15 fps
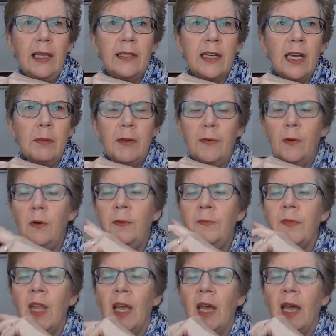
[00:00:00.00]
day before,
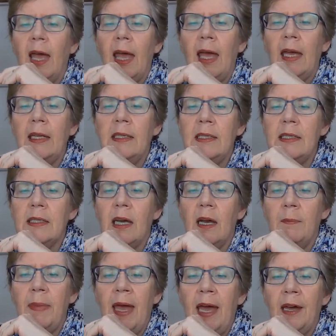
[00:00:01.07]
and
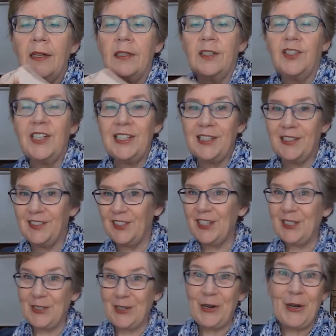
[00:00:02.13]
about
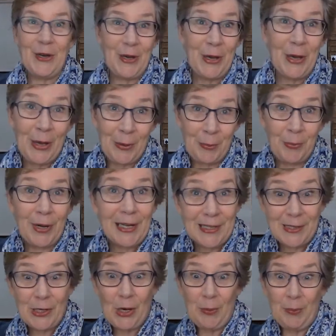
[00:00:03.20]
she's got her
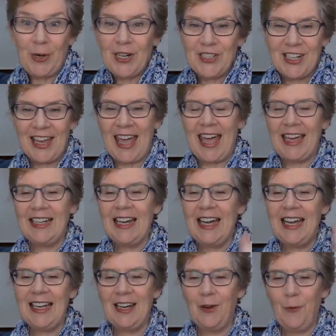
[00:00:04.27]
Presto pressure canner.
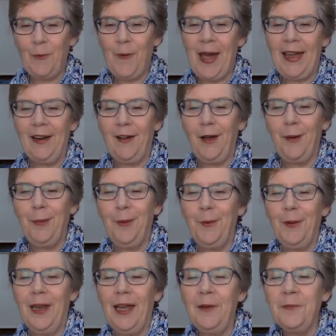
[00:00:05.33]
Way to go,
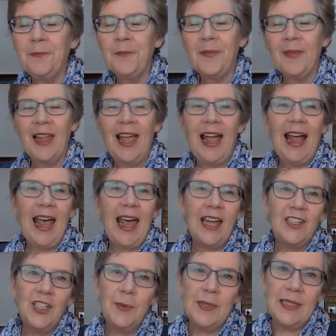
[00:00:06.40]
Paula.
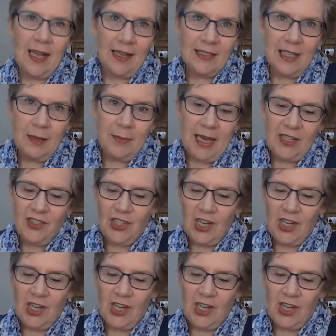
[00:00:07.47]
And she was asking about